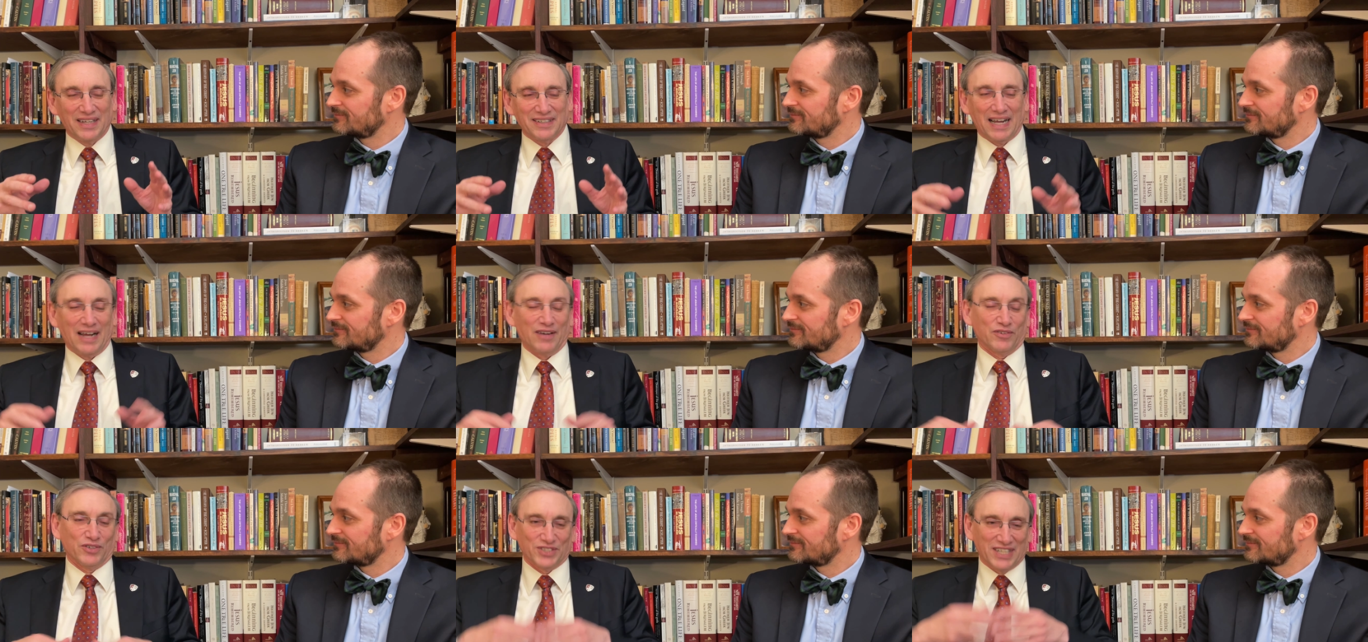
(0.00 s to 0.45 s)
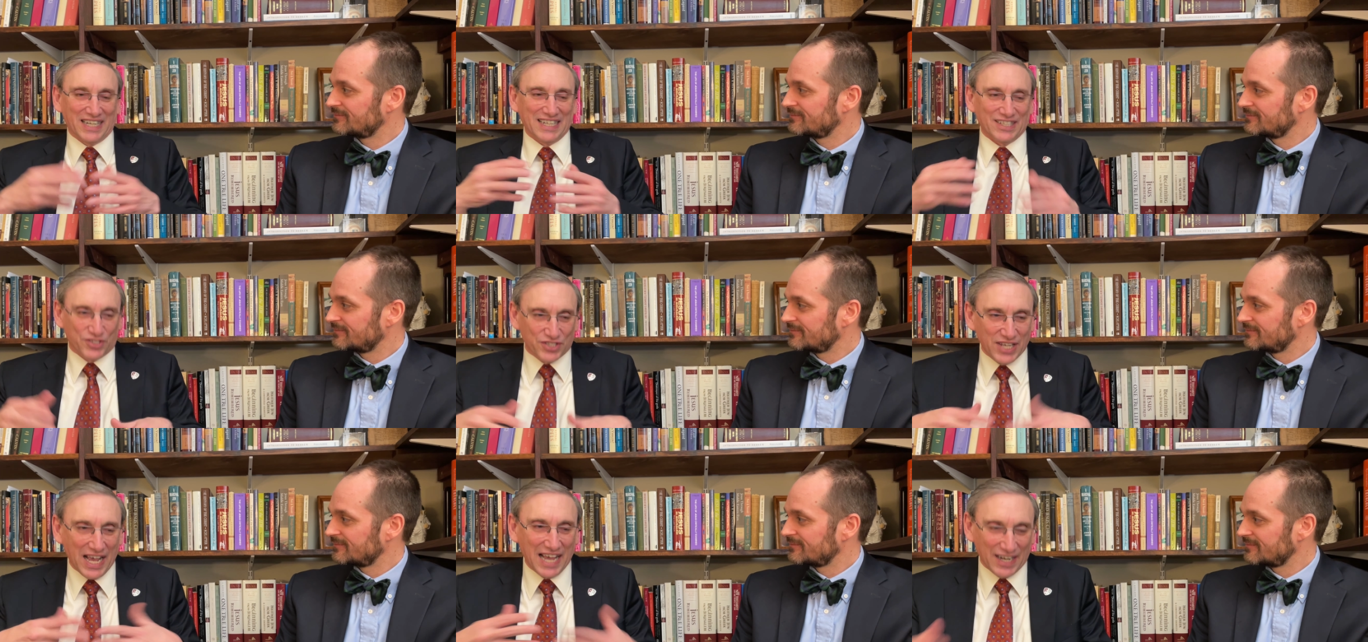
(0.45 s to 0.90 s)
Speaker 1: Of course, I didn't
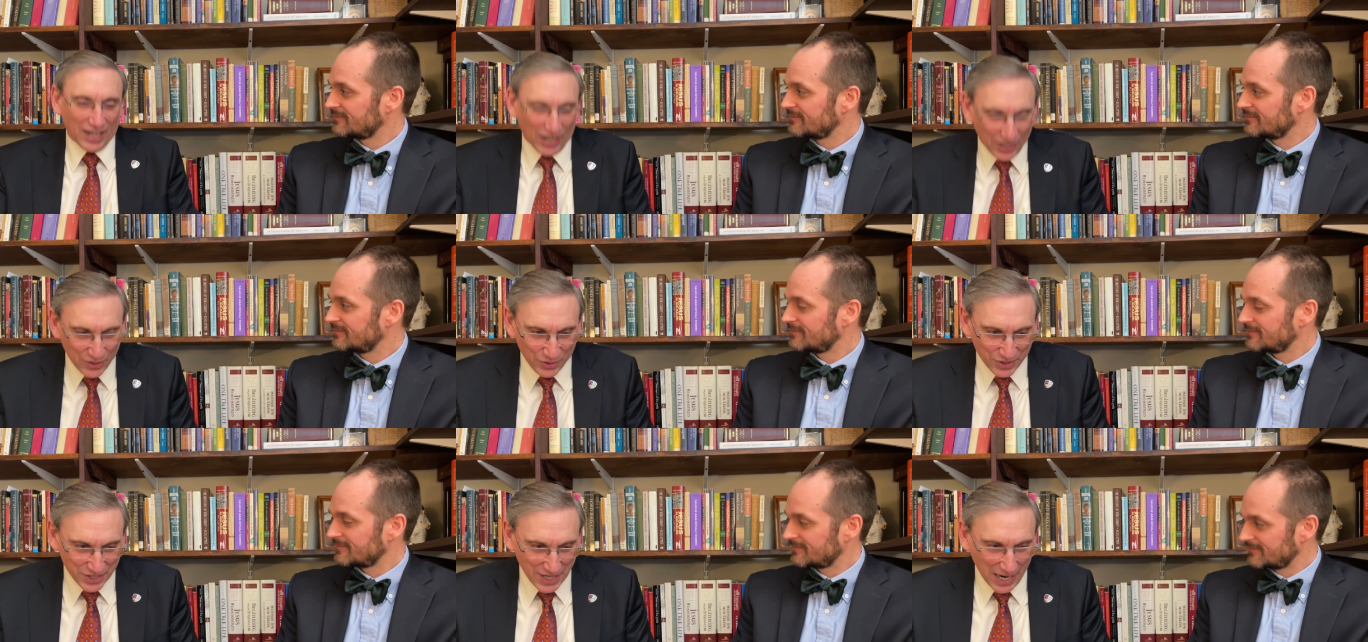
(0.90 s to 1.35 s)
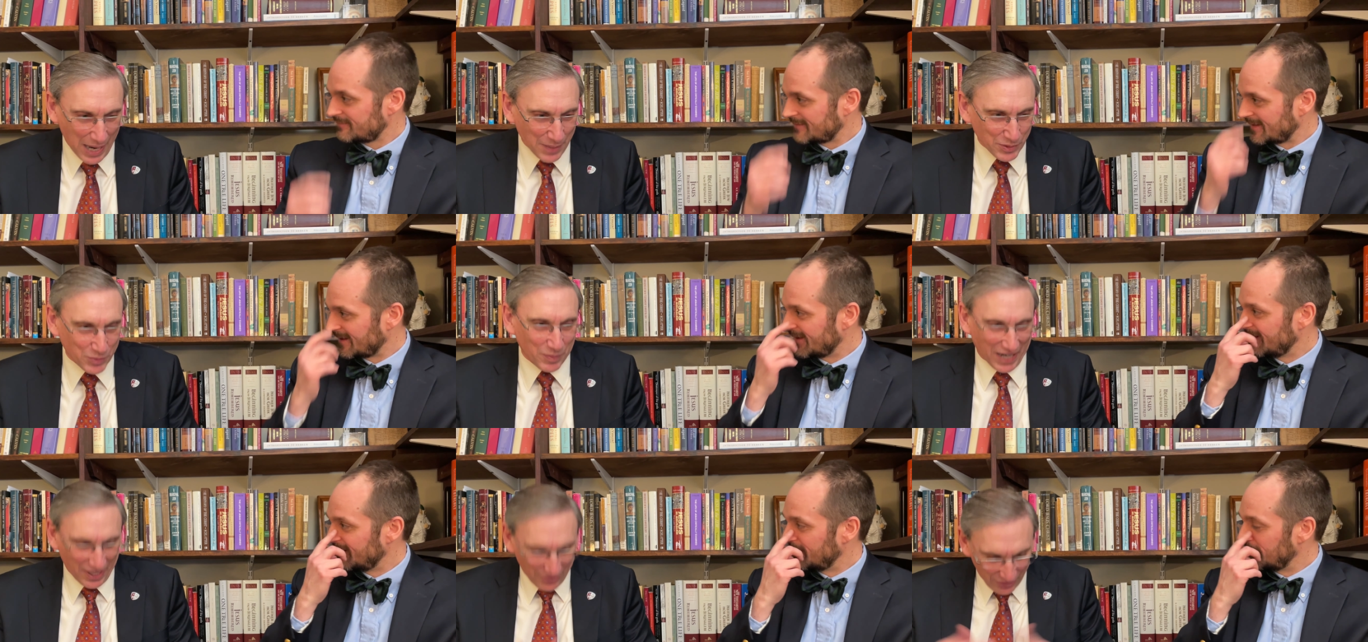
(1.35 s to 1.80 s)
say it a hundred times,
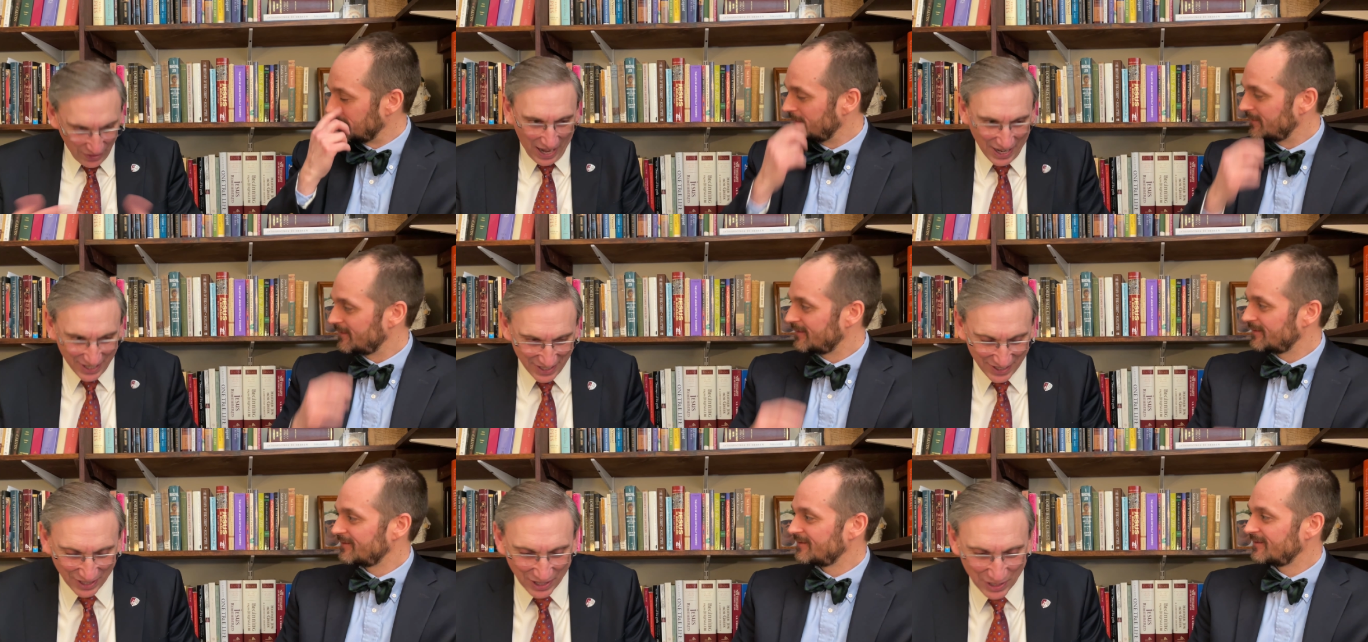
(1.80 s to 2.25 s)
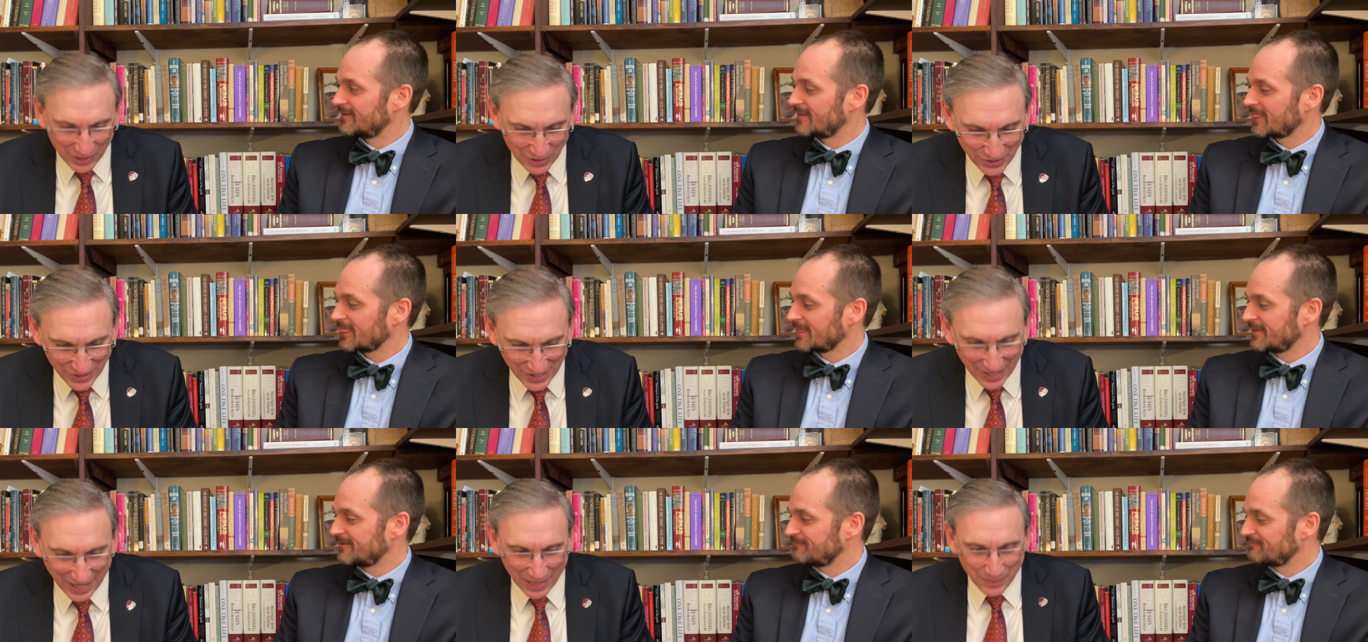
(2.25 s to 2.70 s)
but I thought it a hundred
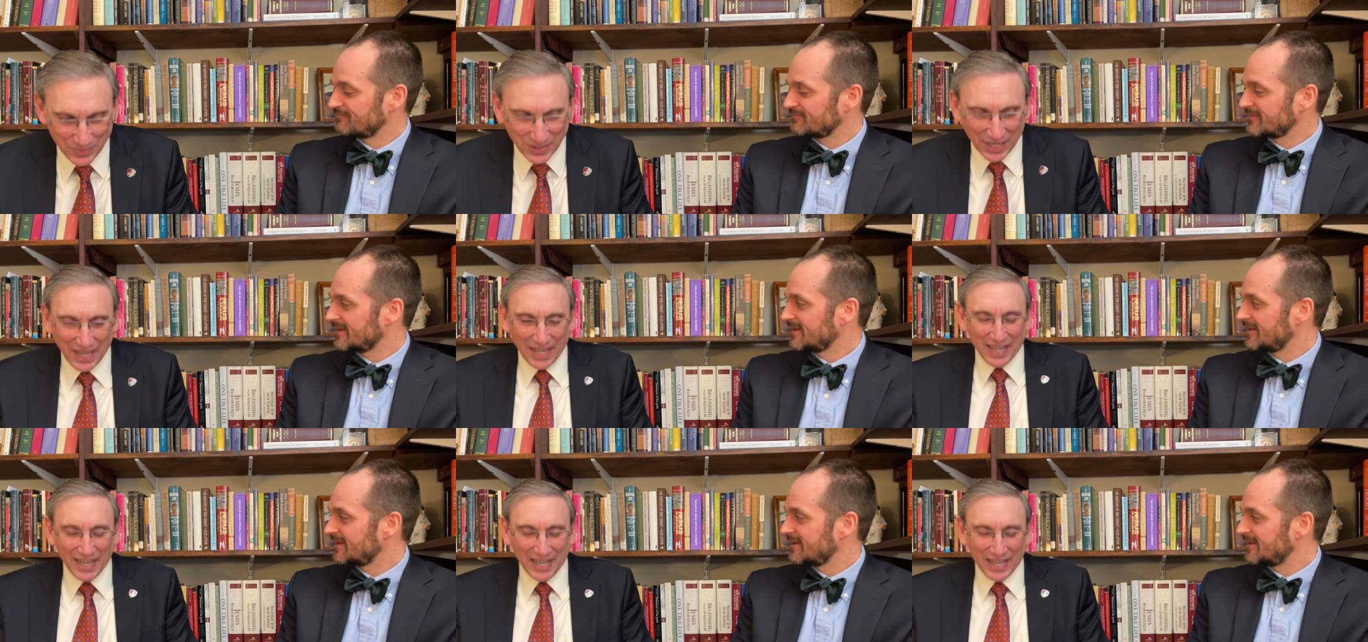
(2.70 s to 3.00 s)
times.